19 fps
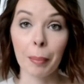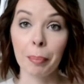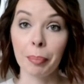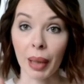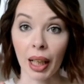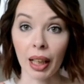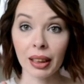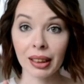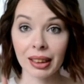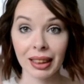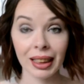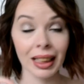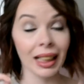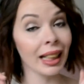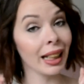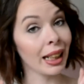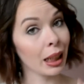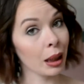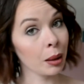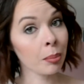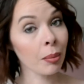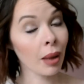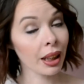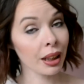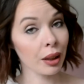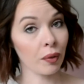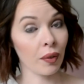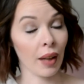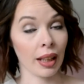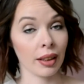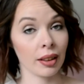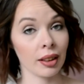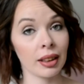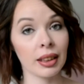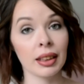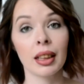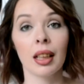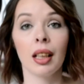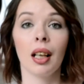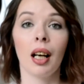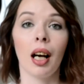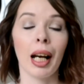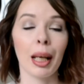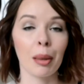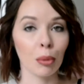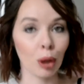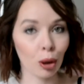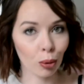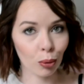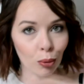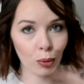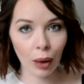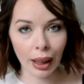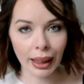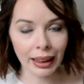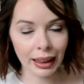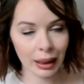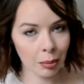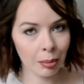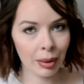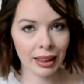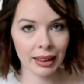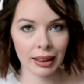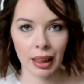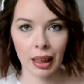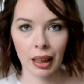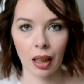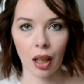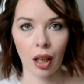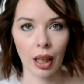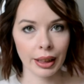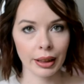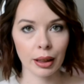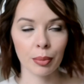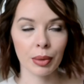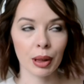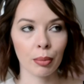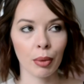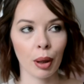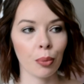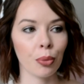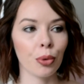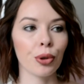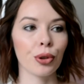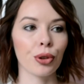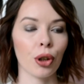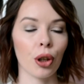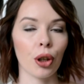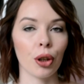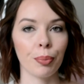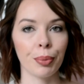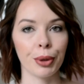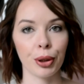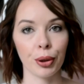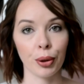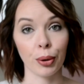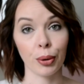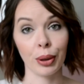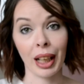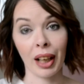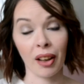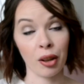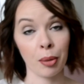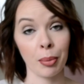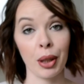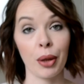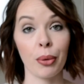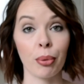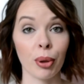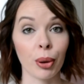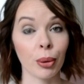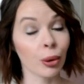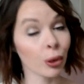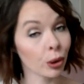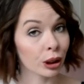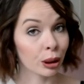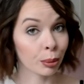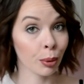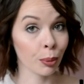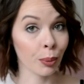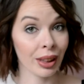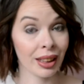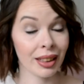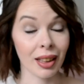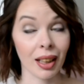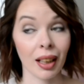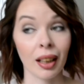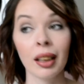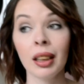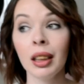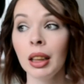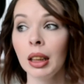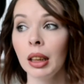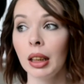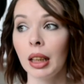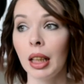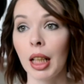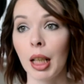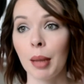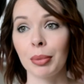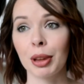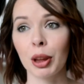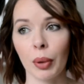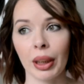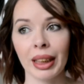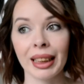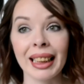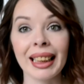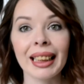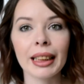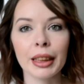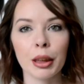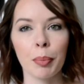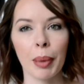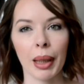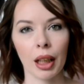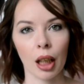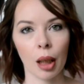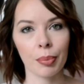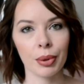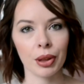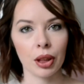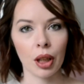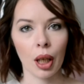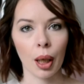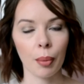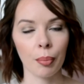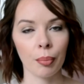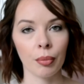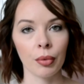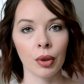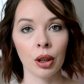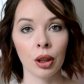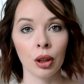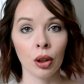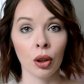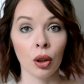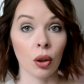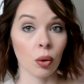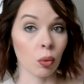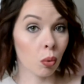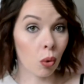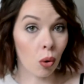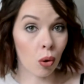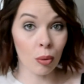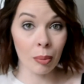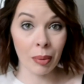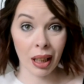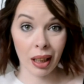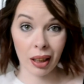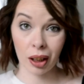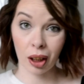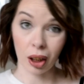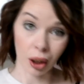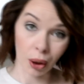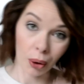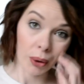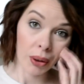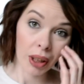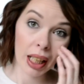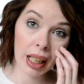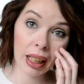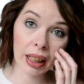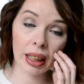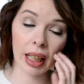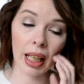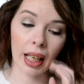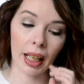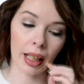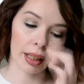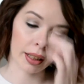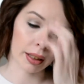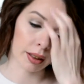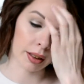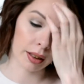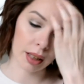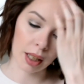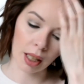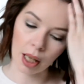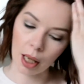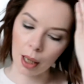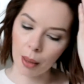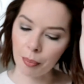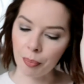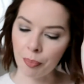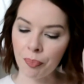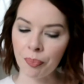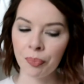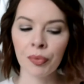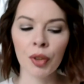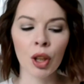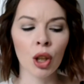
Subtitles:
but in my defense, I'm greatly missing items in my wardrobe to carry me through autumn and winter. So I needed to pick up some warmer clothing, and